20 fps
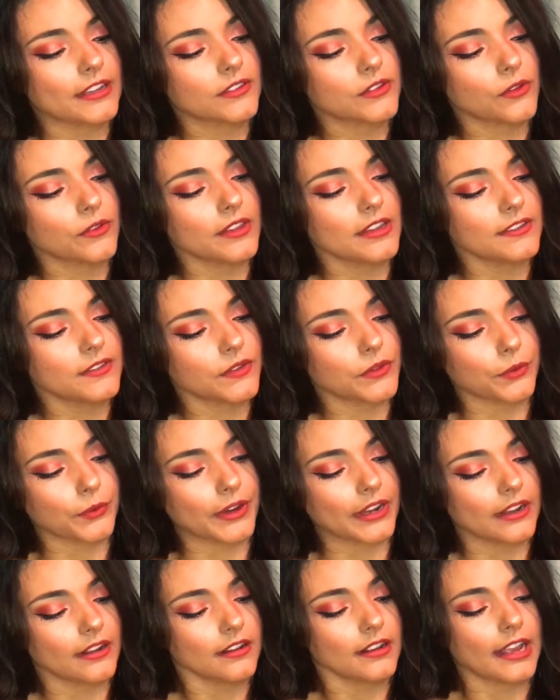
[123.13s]
So these
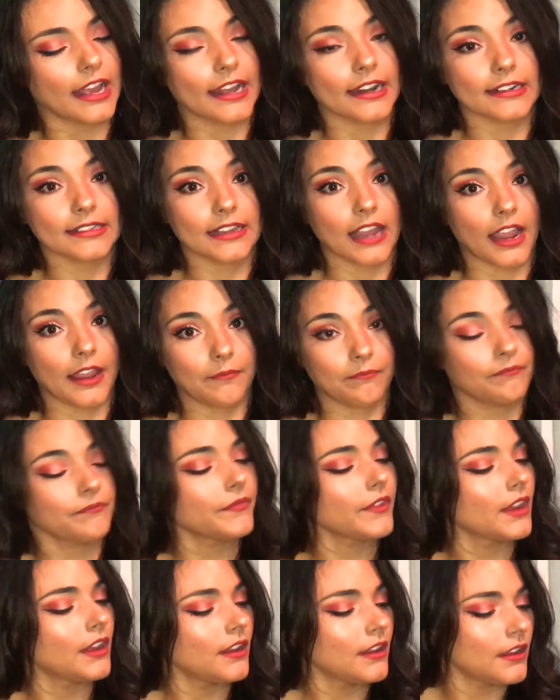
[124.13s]
three at a time.
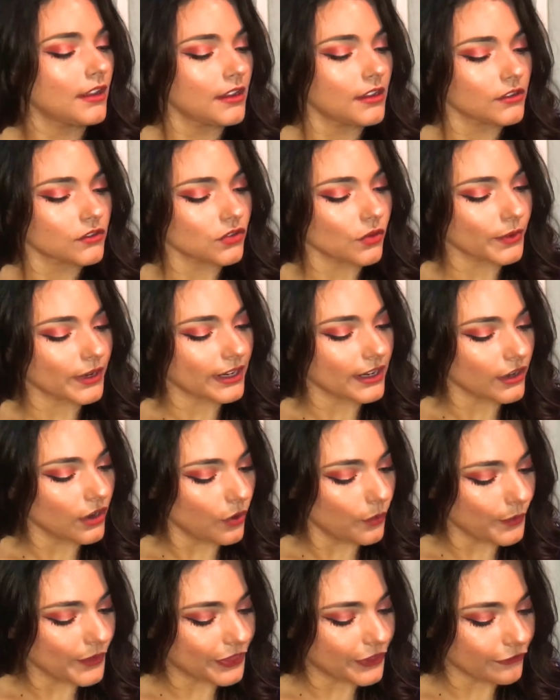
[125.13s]
So we're going to
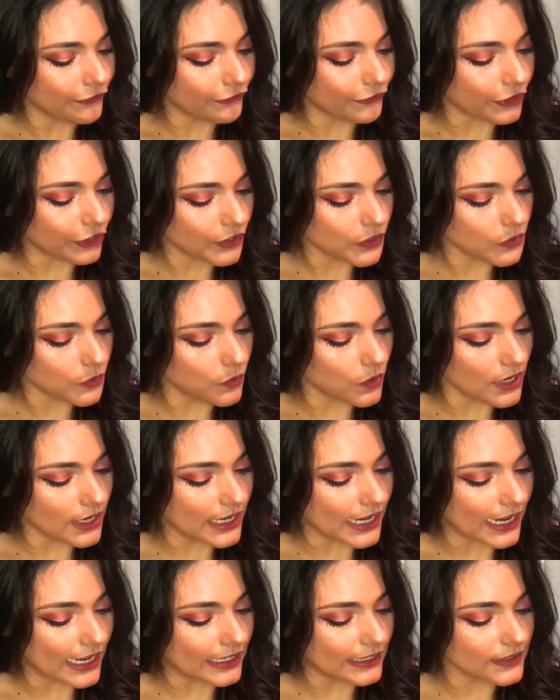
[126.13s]
go with the first
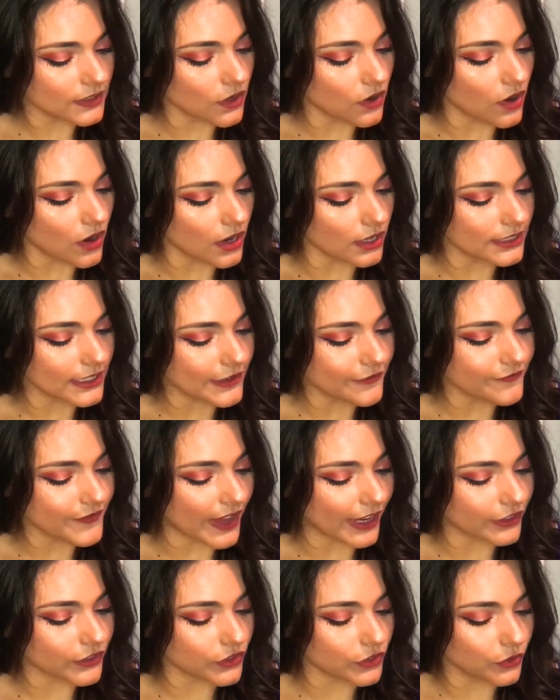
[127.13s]
one and it's called
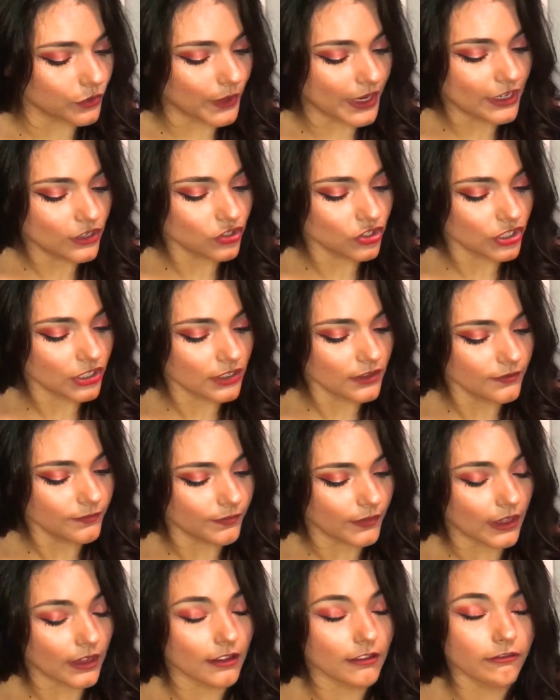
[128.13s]
Infatuation.
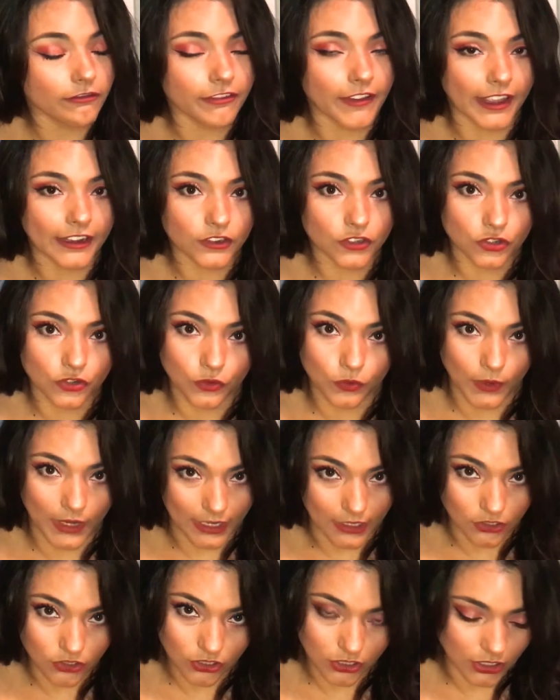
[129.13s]

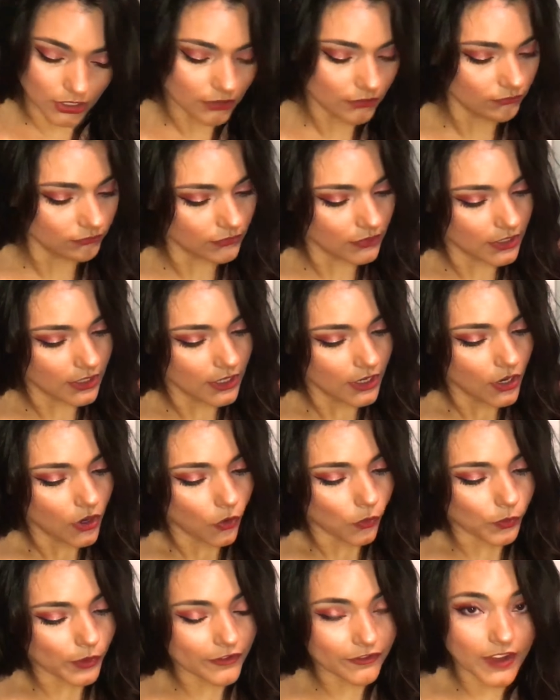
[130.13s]
Infatuation.
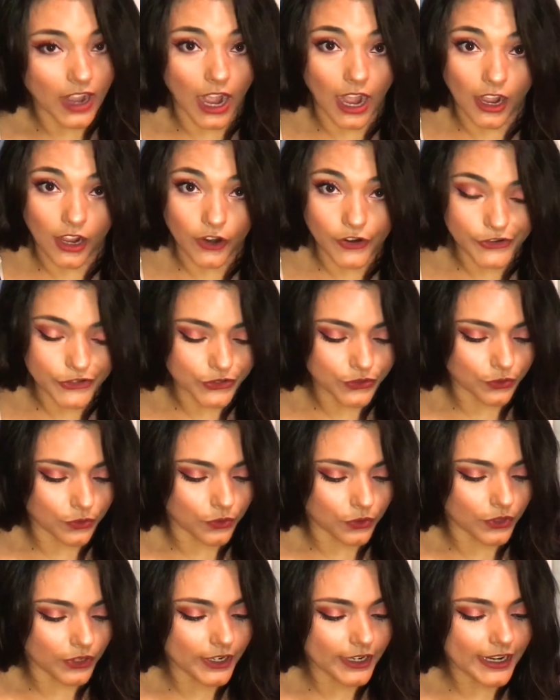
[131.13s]
We've got
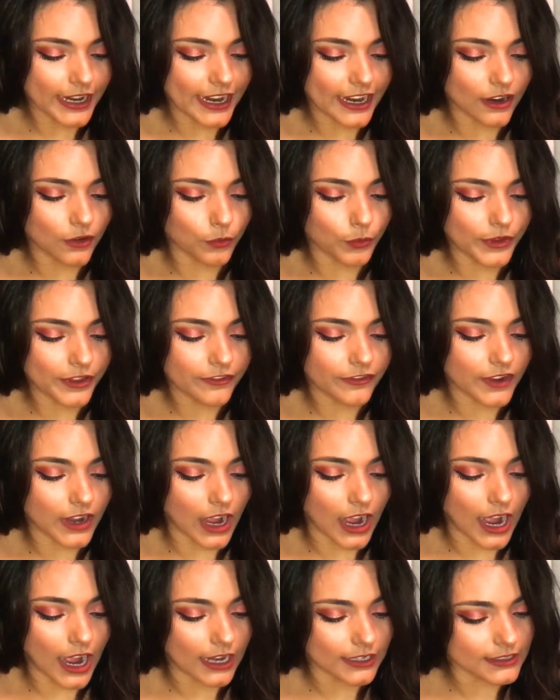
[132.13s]
Adore and we've
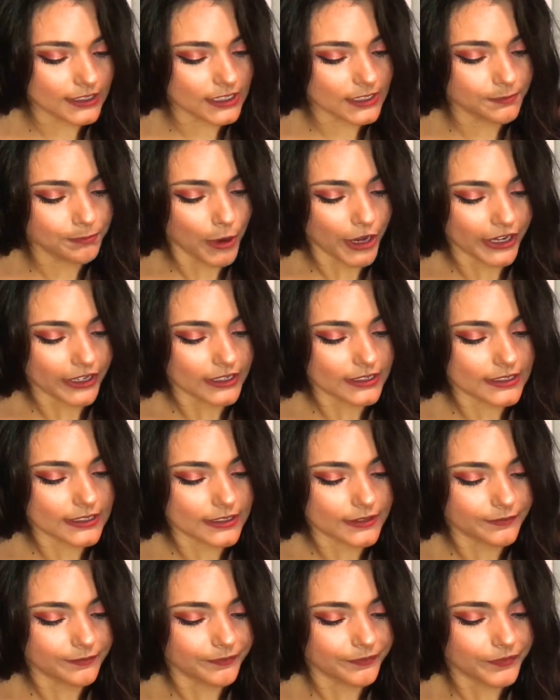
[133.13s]
got
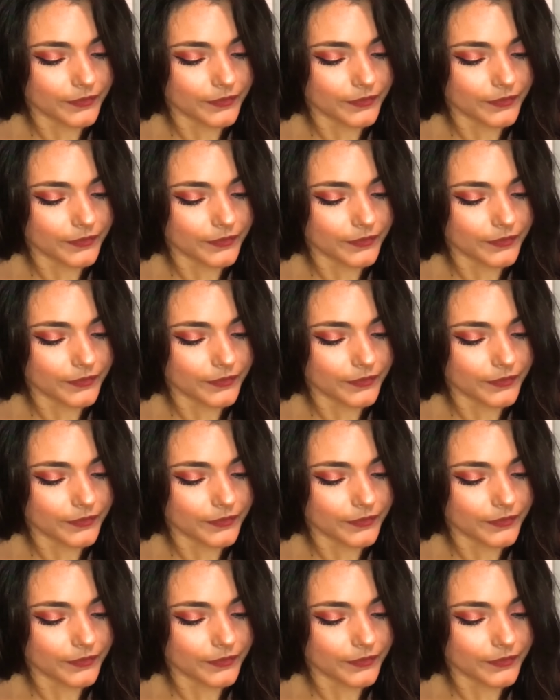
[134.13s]
Sparks.